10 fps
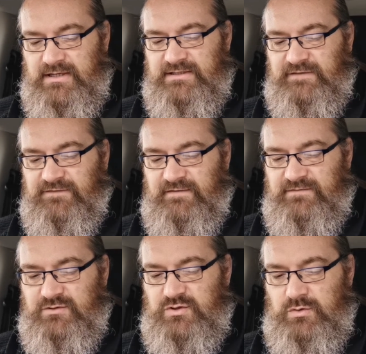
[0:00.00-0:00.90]
Its
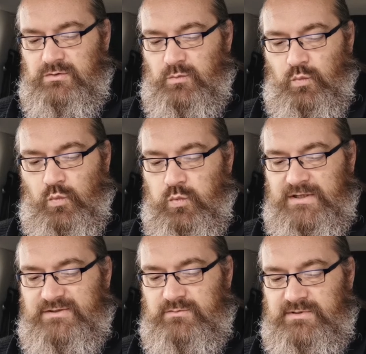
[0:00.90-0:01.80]
feathers
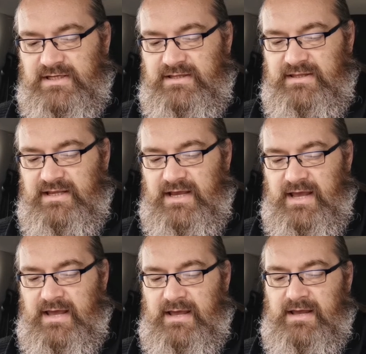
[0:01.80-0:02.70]
whistled in the
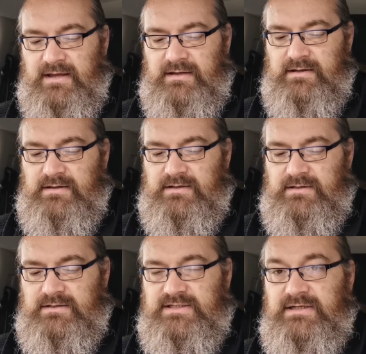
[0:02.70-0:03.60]
air,
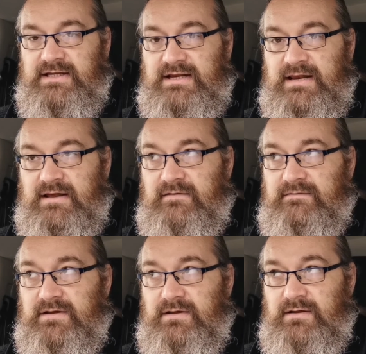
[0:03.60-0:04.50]
till he
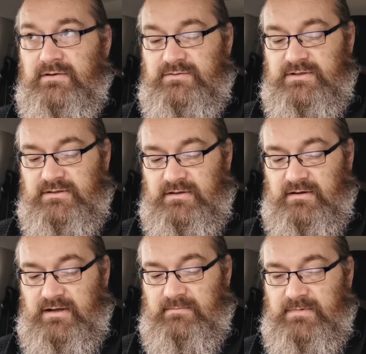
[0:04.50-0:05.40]
left
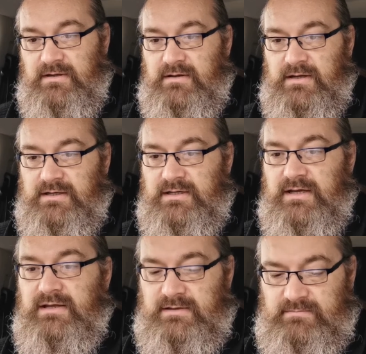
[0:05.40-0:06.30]
Jotunheim and
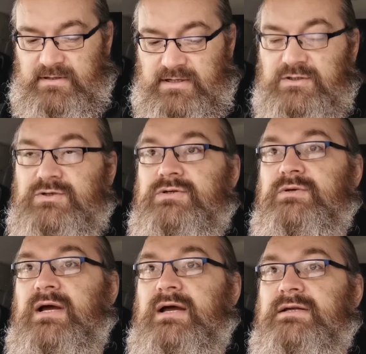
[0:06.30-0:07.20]
came
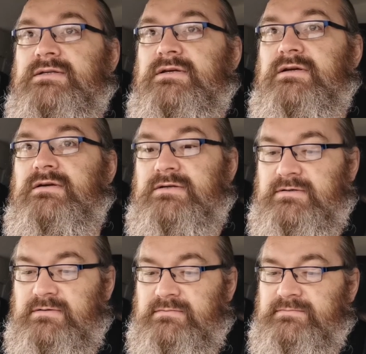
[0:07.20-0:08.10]
into Asgard.